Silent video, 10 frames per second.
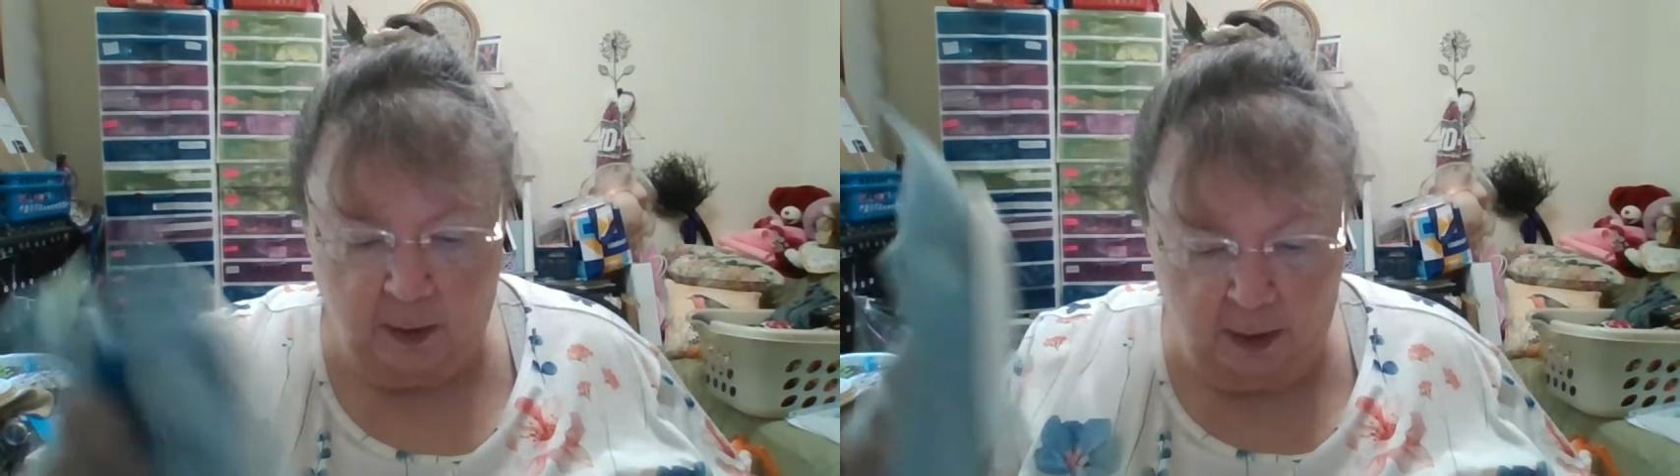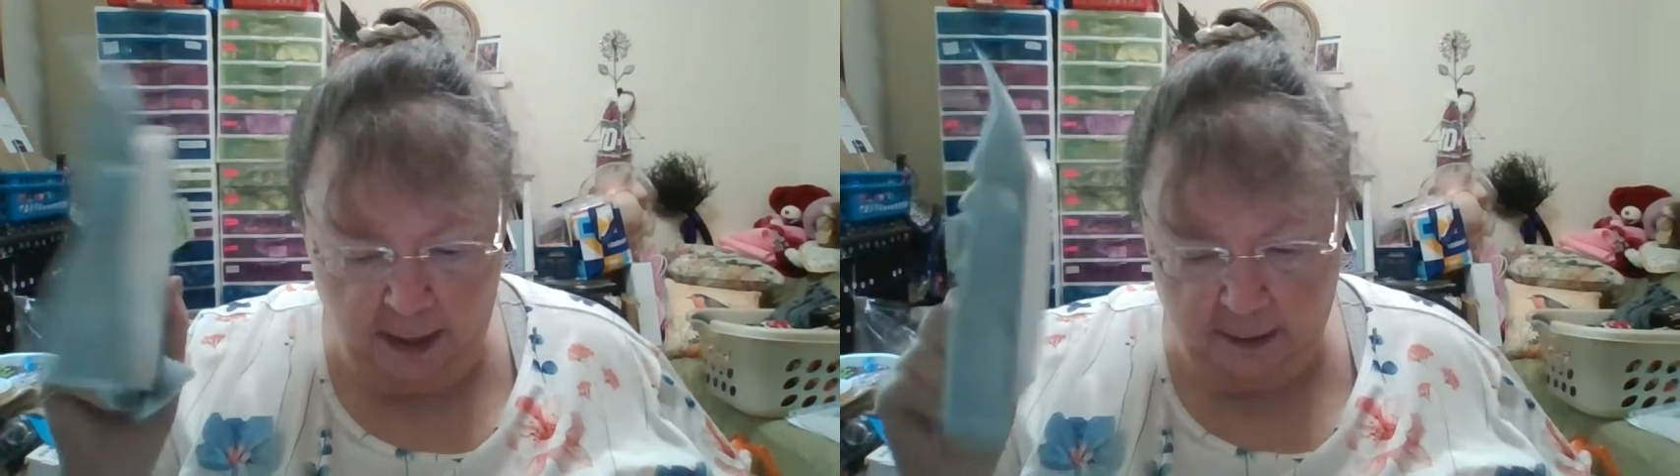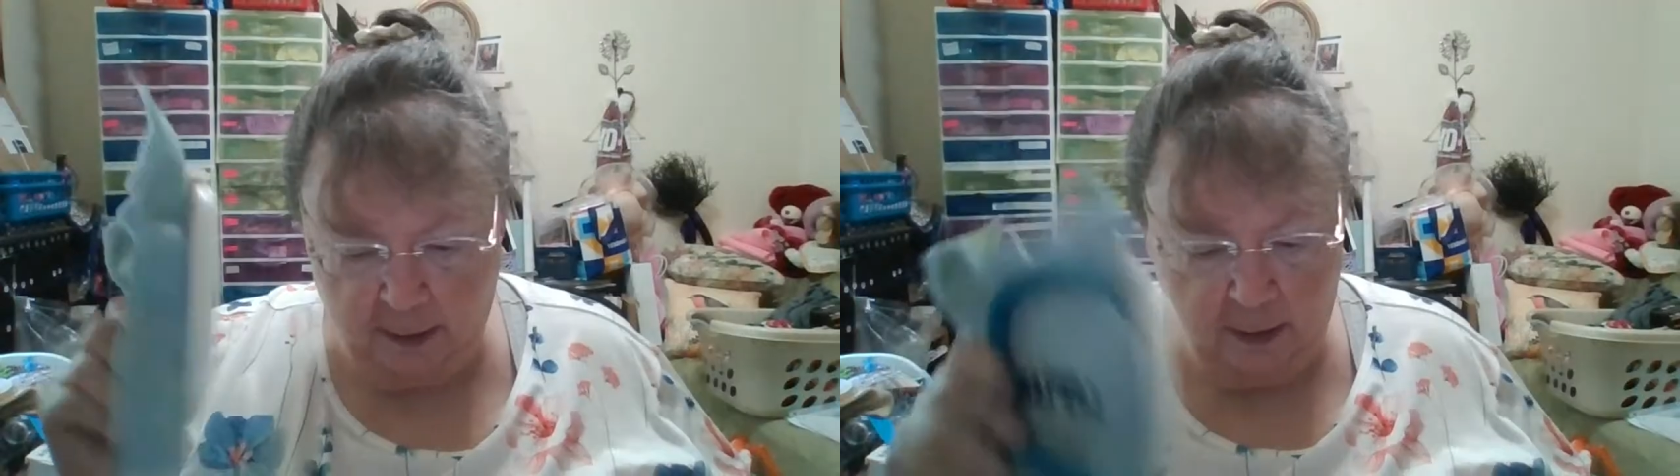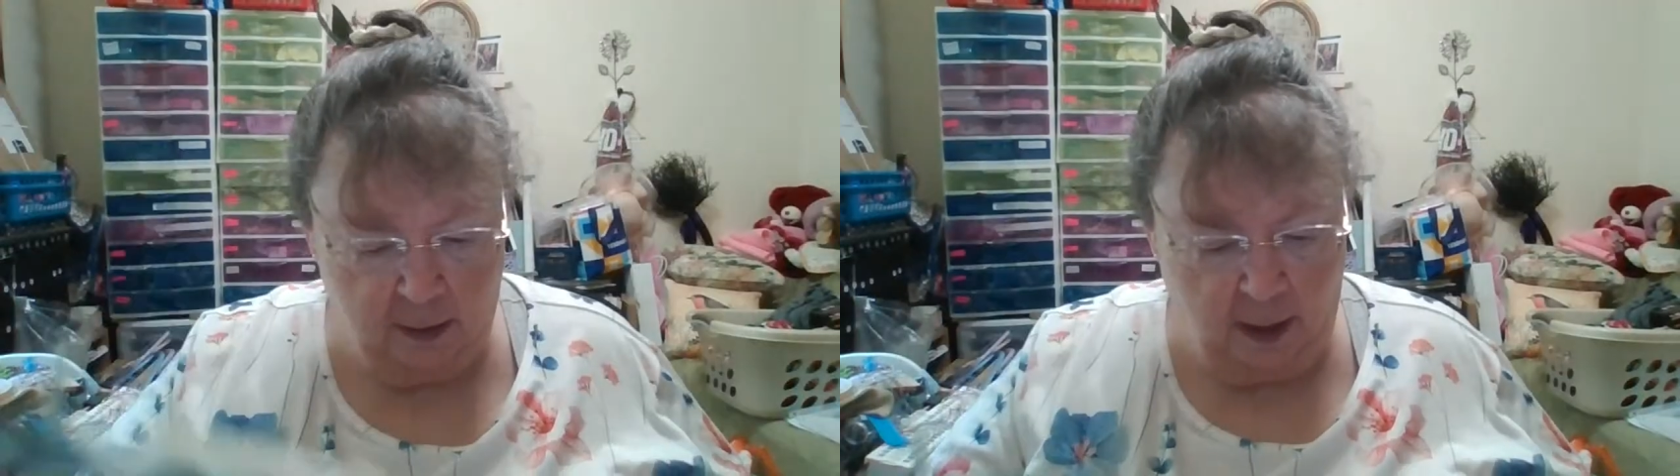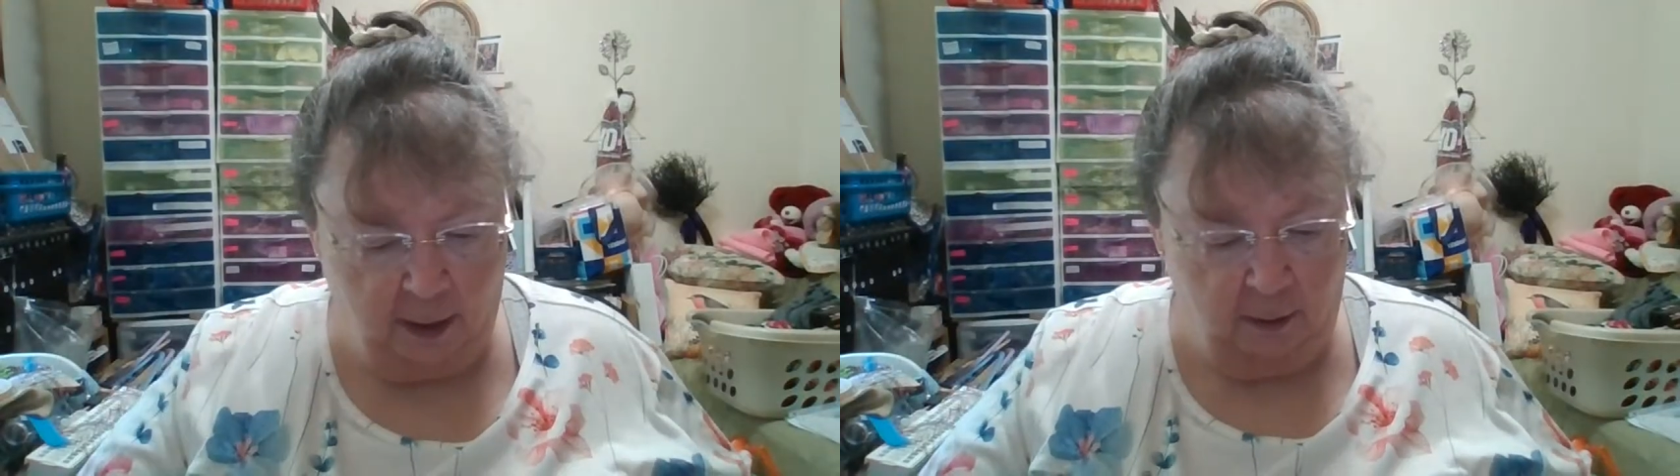that's the
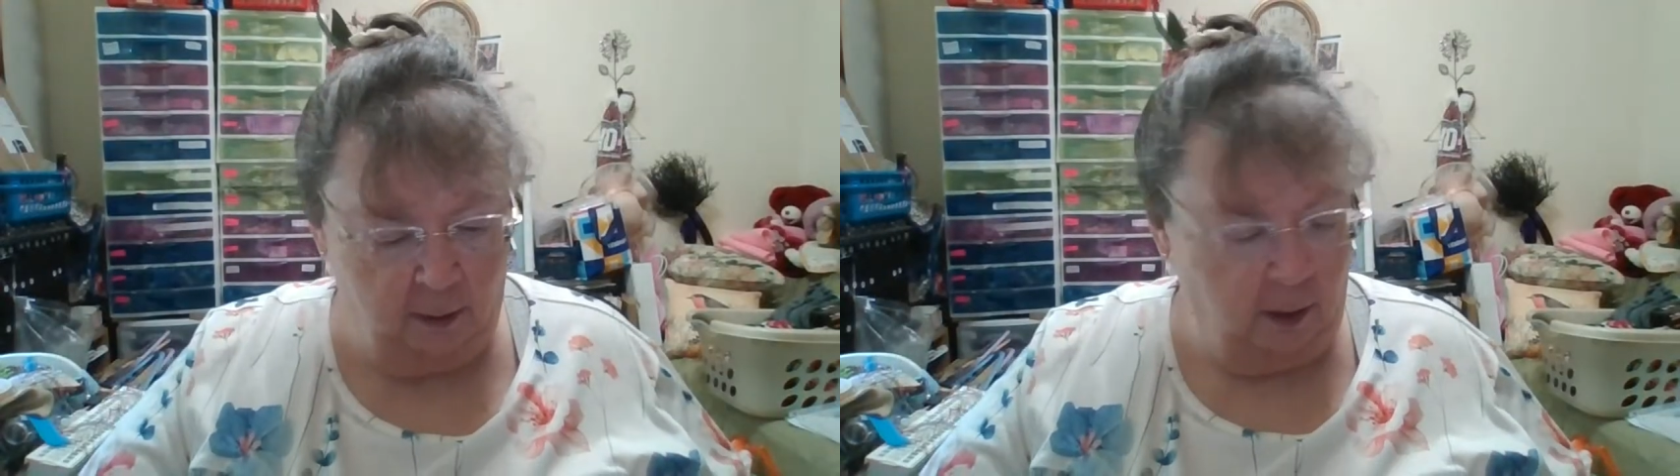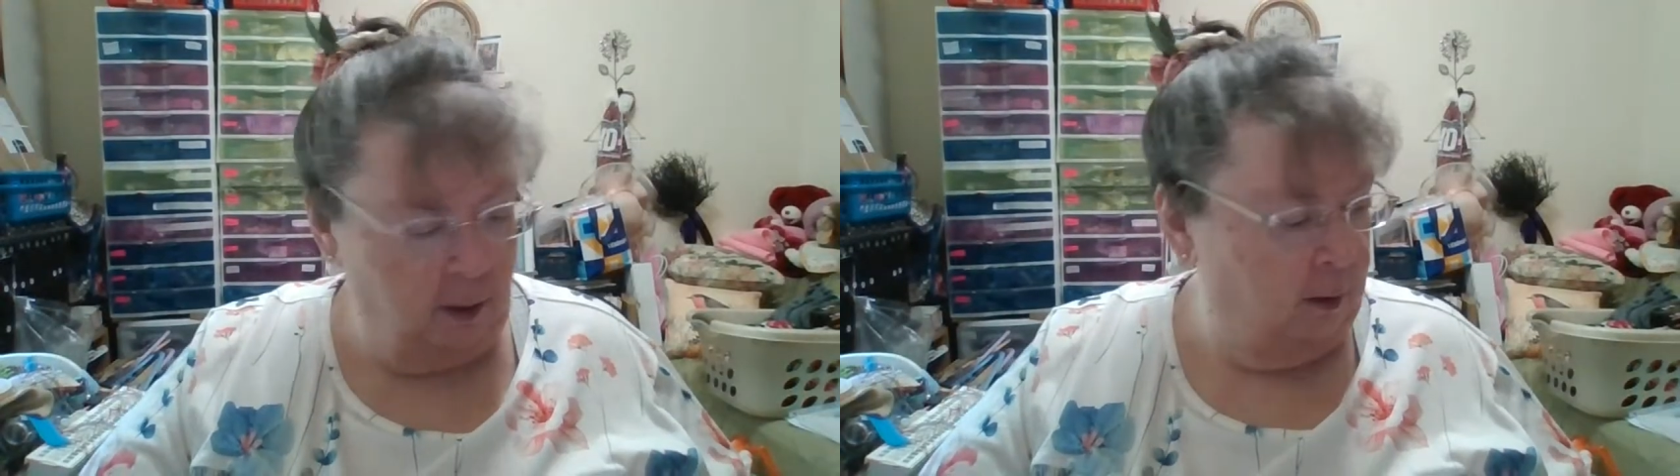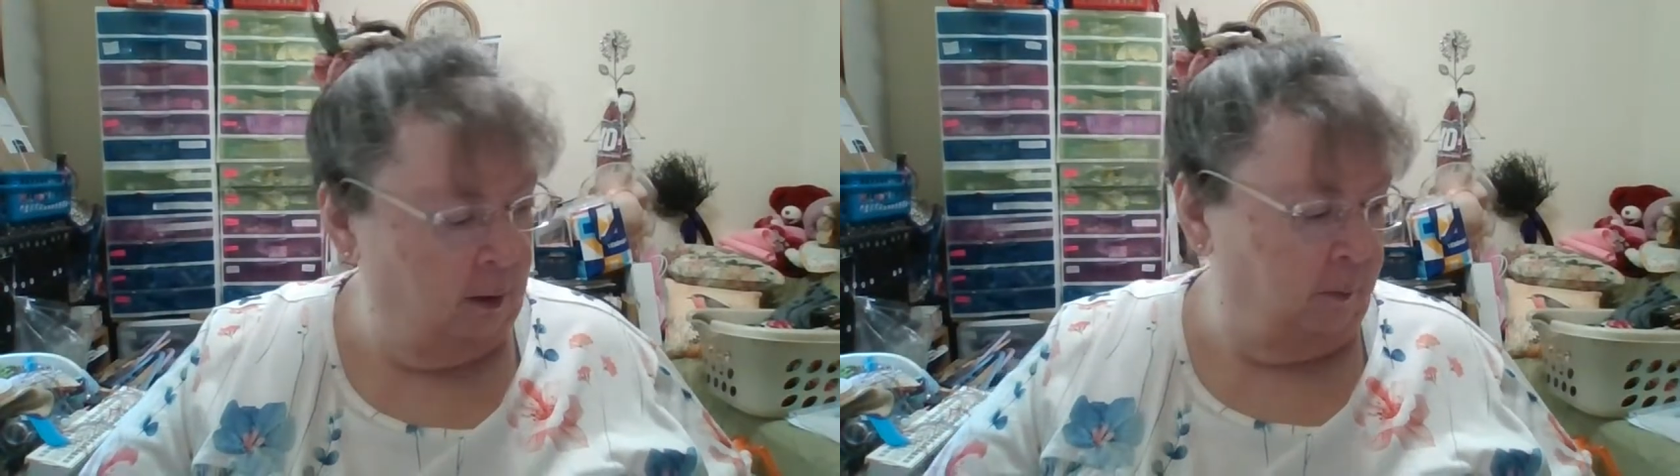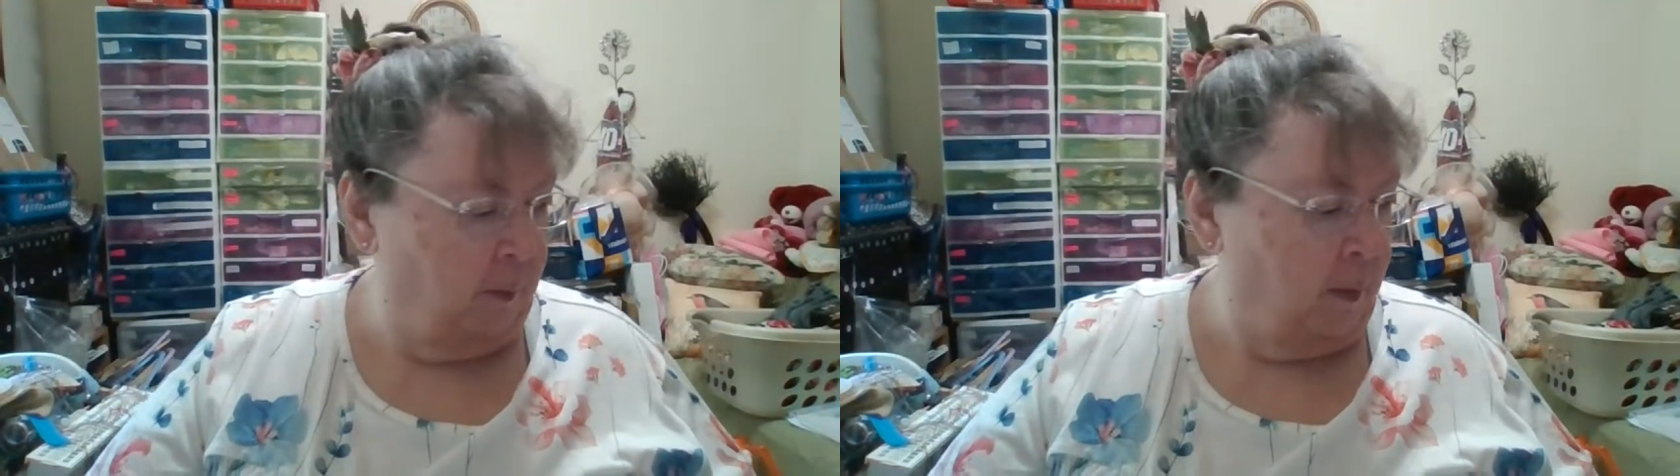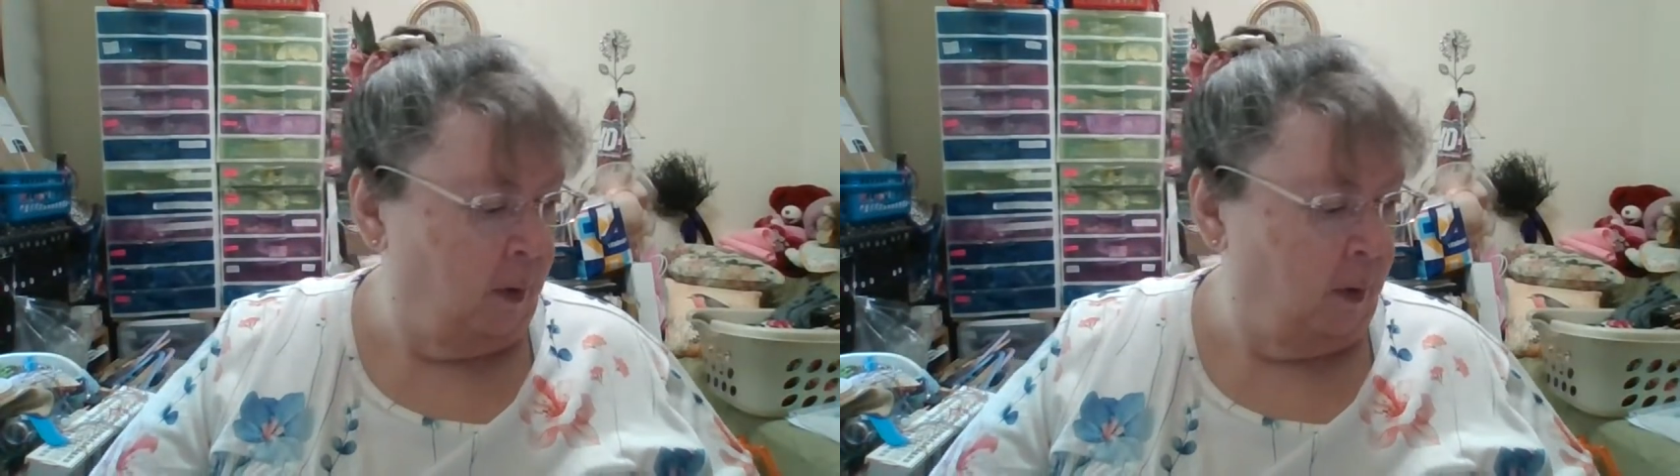second thing.